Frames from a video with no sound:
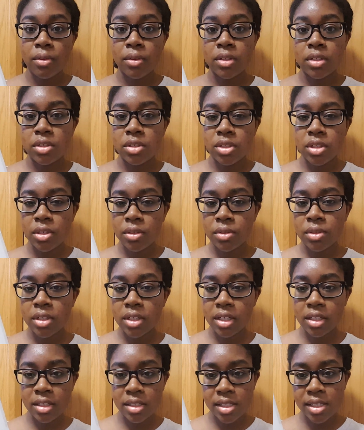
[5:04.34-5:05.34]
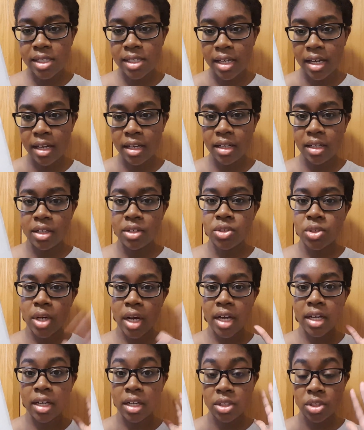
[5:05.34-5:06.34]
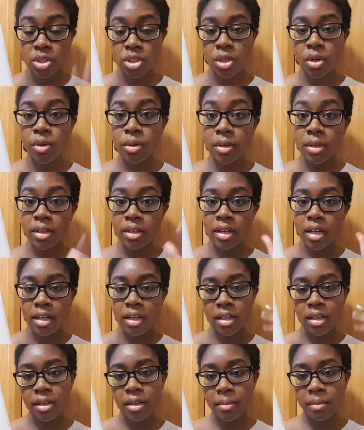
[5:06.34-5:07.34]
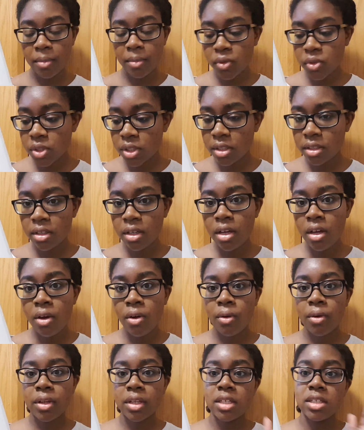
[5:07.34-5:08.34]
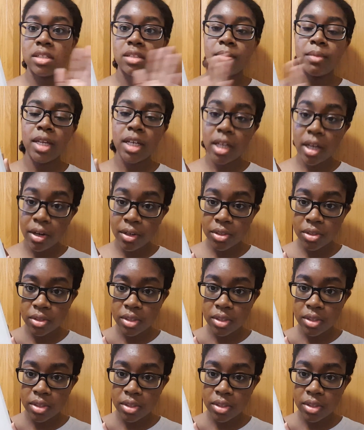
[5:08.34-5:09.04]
the children in the society try not to show any emotion, or at least the main character